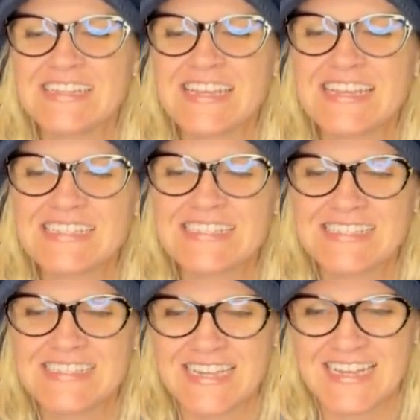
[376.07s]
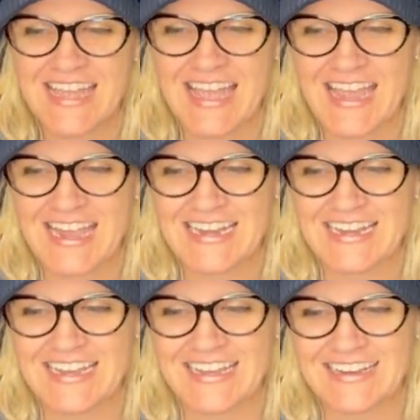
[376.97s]

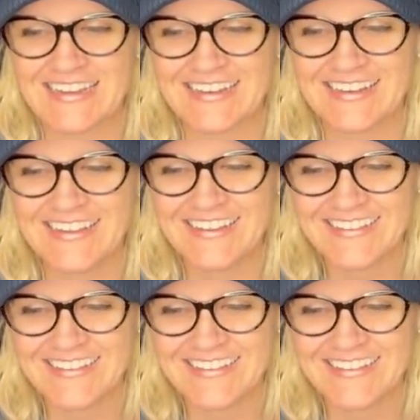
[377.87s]
Authenticated.